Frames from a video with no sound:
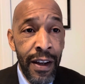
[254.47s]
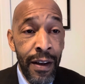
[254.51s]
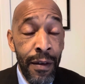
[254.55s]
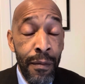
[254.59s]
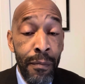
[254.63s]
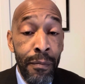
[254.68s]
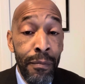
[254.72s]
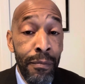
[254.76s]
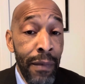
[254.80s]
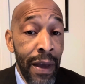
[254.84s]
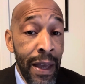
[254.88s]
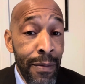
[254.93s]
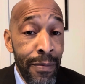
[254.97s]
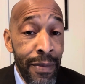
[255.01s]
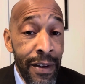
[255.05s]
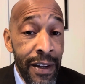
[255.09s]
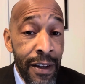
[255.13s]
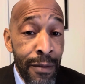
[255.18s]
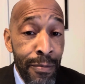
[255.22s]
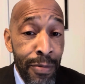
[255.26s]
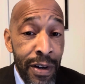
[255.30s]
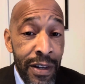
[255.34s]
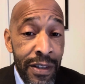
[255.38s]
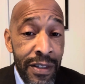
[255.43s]
maybe the
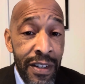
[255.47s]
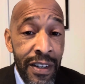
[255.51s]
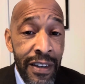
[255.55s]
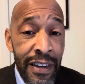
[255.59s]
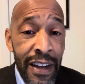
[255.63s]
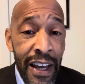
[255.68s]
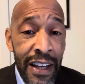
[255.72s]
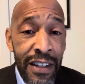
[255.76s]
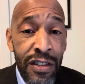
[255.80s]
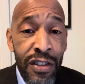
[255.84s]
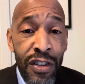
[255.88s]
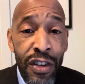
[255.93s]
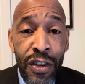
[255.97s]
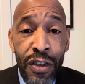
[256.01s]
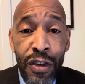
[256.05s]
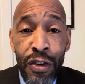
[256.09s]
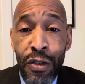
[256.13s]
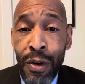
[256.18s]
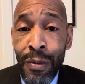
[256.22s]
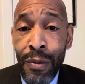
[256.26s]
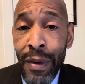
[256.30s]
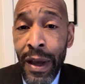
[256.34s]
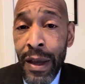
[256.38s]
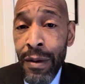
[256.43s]
person next to you
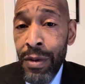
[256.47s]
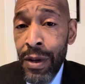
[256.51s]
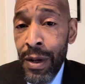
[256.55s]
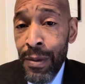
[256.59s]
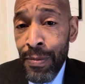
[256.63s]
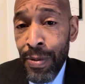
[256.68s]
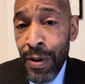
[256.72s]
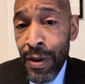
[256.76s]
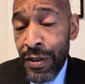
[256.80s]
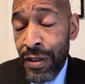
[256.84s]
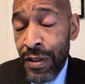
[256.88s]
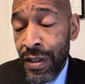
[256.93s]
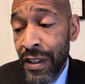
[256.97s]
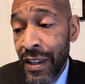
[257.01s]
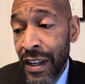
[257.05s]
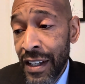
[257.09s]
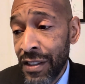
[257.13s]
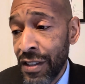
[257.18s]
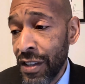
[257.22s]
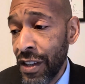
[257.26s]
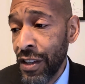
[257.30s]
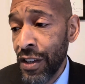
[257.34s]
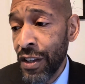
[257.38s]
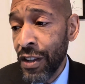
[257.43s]
or maybe the person
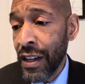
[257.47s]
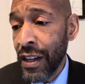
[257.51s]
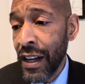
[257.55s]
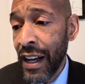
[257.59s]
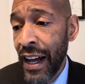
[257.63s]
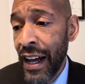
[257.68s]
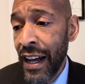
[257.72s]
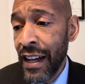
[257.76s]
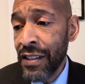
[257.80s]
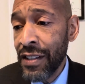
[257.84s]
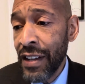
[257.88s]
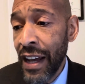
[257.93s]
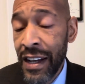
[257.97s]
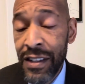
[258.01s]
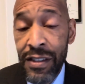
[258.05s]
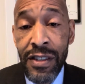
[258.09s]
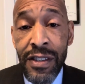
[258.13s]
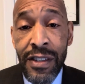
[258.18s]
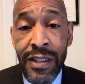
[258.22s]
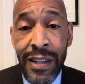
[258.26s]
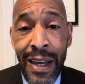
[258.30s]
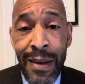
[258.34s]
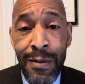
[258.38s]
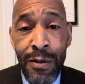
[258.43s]
that's in your class has the
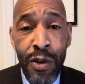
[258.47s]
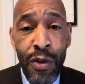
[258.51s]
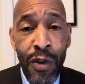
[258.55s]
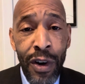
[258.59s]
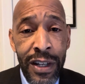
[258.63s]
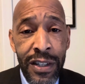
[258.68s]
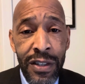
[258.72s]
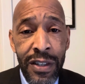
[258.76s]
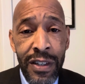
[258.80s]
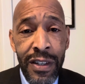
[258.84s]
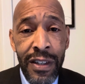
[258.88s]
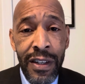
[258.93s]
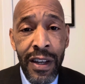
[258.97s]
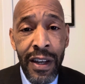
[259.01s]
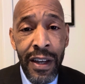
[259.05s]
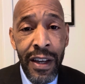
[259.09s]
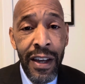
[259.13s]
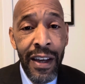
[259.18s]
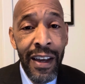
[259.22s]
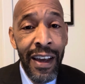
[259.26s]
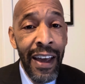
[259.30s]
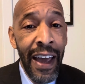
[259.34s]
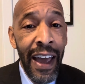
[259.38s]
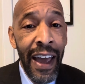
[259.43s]
same question
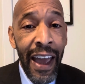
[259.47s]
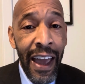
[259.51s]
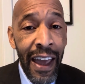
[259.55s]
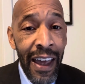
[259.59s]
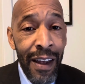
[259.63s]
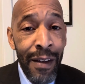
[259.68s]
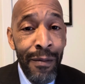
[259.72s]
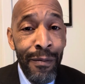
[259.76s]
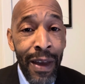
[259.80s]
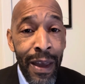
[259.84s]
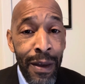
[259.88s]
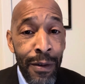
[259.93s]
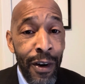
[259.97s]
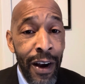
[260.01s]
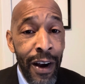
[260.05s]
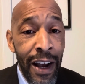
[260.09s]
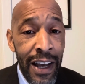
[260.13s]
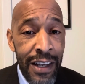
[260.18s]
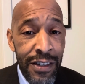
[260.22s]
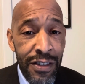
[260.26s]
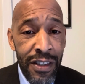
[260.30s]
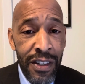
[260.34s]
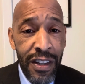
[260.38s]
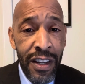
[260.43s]
and maybe are
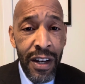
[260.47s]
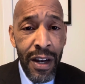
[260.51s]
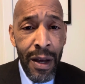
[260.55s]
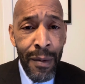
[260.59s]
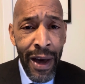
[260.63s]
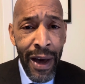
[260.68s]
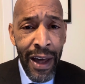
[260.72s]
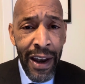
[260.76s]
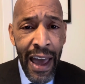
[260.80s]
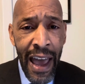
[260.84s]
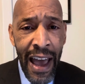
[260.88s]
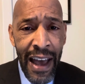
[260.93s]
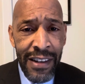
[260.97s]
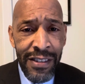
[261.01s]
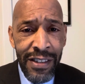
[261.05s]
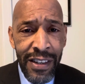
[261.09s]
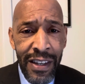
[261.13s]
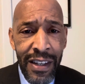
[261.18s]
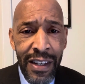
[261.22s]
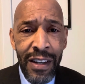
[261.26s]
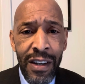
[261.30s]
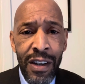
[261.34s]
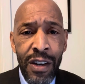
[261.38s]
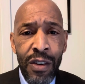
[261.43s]
hesitant about
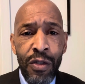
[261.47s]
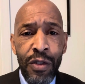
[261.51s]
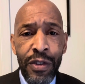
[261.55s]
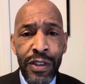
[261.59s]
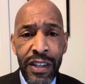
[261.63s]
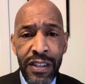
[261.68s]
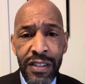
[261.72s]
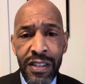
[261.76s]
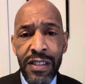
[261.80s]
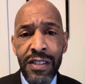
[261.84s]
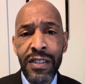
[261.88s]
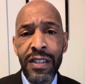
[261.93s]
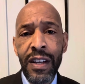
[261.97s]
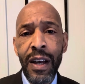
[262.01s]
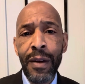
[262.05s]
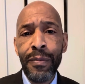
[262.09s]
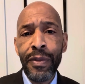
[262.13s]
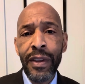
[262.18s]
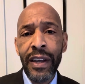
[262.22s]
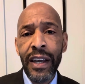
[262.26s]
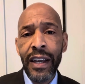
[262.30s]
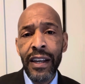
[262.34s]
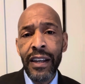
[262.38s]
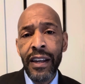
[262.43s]
asking. Well, this is
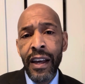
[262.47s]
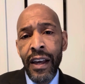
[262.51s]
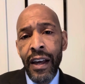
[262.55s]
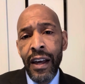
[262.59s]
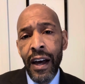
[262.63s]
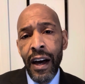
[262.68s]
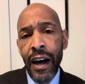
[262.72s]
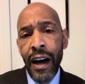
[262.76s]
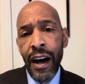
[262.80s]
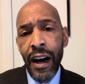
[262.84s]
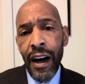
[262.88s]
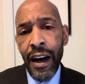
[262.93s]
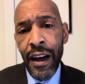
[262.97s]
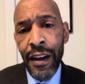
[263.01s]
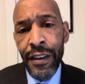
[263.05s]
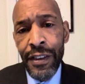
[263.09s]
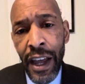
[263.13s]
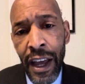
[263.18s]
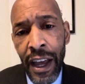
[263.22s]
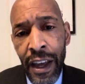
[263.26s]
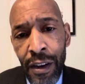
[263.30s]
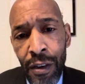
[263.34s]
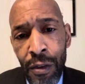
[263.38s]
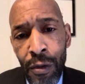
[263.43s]
something
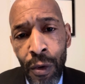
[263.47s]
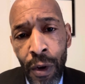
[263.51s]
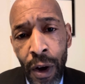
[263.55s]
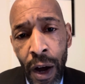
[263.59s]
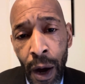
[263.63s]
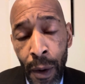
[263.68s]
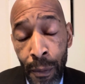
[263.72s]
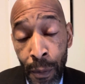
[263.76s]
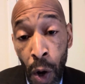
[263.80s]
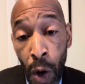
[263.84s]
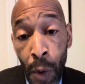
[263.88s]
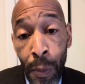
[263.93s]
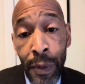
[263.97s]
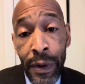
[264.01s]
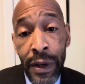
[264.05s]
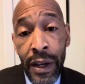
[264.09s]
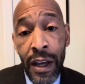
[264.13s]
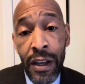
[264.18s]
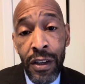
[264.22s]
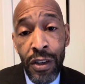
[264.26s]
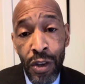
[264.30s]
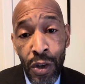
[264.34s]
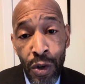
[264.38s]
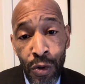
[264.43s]
that I'm hoping
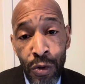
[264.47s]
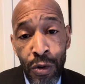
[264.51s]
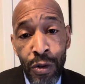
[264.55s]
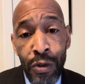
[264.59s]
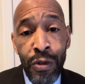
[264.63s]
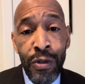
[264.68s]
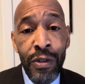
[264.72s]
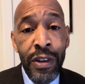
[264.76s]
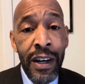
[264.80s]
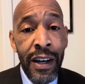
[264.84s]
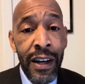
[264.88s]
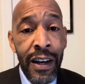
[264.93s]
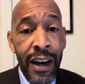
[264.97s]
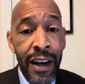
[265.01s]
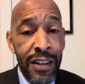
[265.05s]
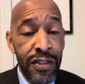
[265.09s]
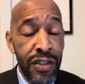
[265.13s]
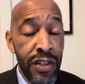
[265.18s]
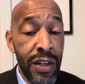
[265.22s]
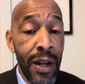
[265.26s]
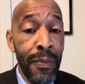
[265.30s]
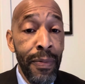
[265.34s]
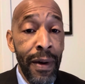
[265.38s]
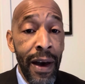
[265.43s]
that you will
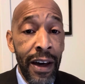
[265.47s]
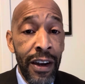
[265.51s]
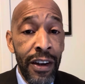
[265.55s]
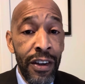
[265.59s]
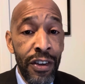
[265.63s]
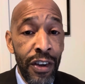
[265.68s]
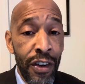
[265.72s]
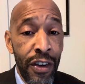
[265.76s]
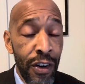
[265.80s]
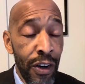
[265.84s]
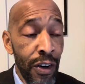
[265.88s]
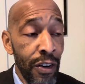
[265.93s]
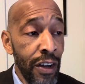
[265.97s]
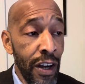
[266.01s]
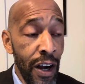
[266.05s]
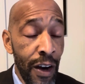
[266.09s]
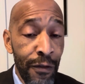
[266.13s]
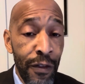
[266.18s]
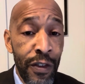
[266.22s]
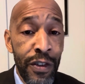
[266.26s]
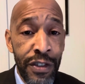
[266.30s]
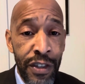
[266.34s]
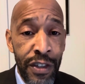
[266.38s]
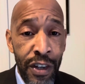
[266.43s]
step out of your
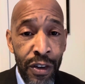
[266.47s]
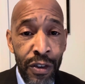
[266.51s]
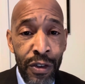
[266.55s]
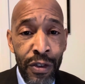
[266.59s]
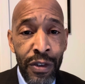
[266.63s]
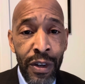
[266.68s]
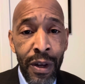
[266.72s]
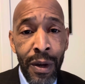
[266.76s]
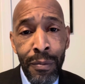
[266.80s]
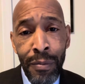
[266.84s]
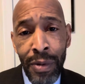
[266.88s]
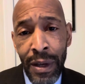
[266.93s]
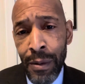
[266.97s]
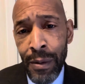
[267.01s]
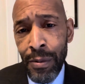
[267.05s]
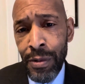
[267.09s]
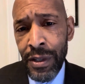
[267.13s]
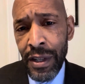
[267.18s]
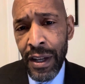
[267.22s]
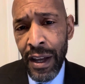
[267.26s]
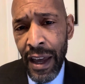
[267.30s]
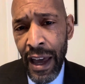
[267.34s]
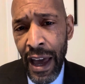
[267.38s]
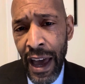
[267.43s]
comfort zone and be able
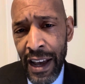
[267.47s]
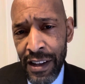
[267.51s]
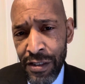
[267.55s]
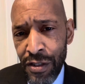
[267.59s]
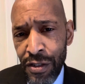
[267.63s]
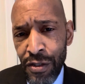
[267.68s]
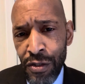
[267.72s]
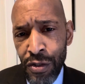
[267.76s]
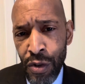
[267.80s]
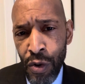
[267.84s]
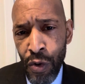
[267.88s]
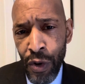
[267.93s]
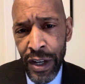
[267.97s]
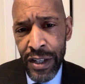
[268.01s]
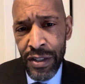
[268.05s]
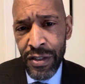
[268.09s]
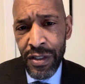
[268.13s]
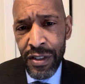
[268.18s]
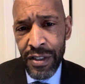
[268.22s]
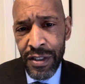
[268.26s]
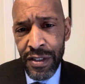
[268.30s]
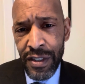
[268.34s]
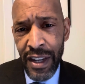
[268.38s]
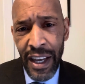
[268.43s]
to ask those
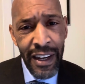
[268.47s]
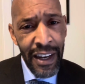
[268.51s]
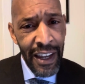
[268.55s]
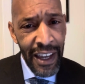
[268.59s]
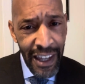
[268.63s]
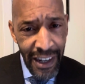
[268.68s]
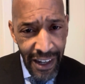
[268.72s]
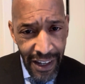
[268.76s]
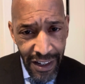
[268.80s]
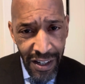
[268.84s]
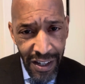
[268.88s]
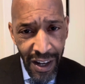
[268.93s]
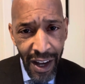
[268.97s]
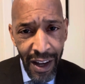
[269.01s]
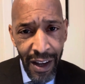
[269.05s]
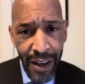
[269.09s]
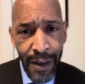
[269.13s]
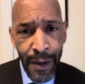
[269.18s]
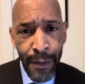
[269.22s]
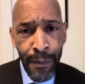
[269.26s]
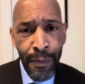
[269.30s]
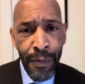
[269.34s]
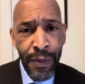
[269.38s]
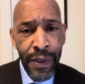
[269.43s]
questions at any
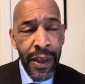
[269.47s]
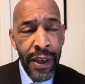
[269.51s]
time.